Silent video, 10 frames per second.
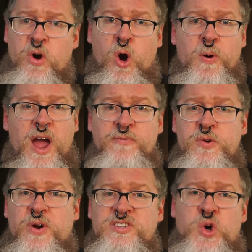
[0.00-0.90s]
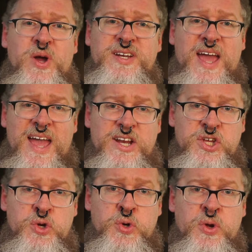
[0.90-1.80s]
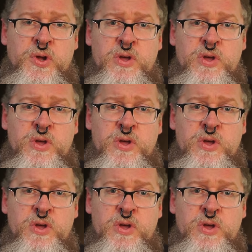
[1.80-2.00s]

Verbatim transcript: oh, everyone's going to hate you,